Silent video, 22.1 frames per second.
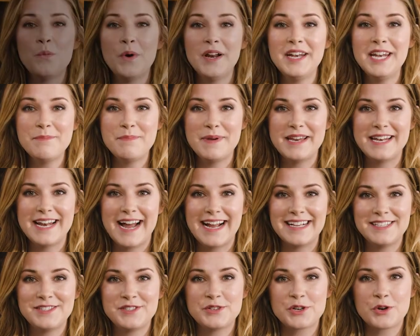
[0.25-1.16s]
Wouldn't it be
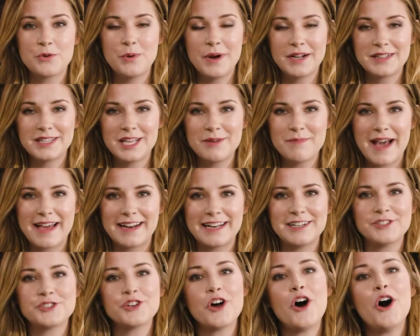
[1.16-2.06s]
nice to quickly
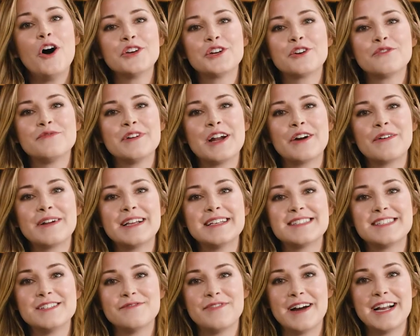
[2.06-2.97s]
manage all your
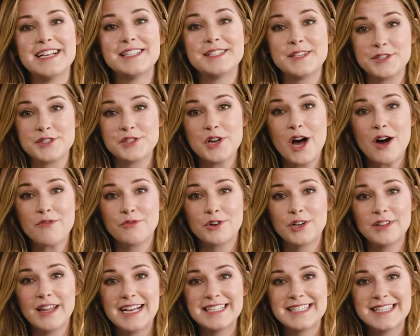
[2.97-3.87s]
various device and
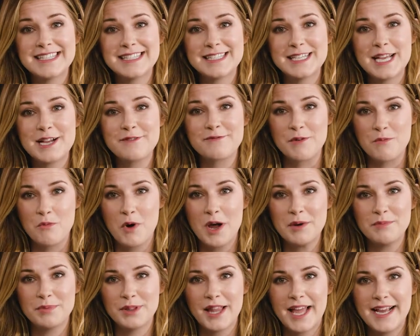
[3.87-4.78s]
software licensing from
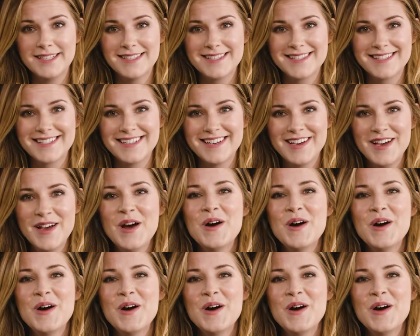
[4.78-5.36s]
one place?